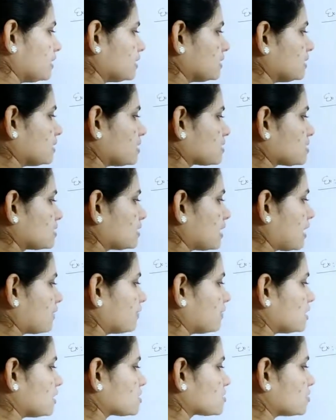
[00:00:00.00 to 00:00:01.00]
it doesn't have
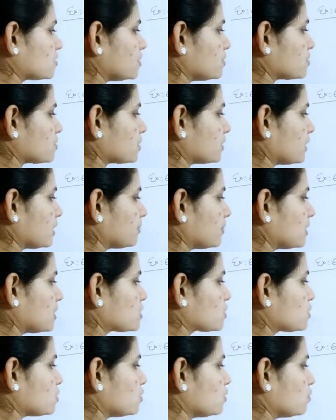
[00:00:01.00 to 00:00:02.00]
any solution. That
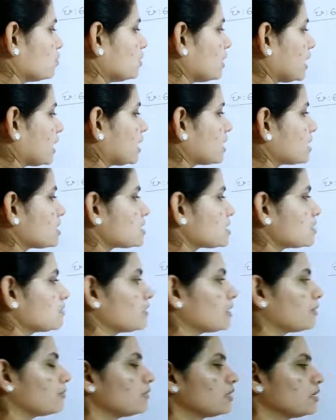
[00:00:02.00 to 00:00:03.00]
means no negative
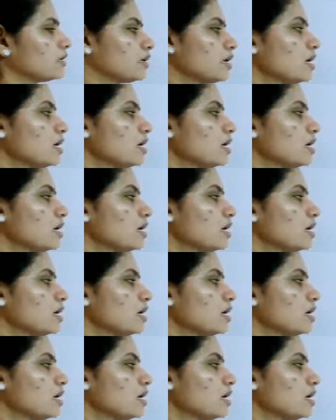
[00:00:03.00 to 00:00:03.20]
number,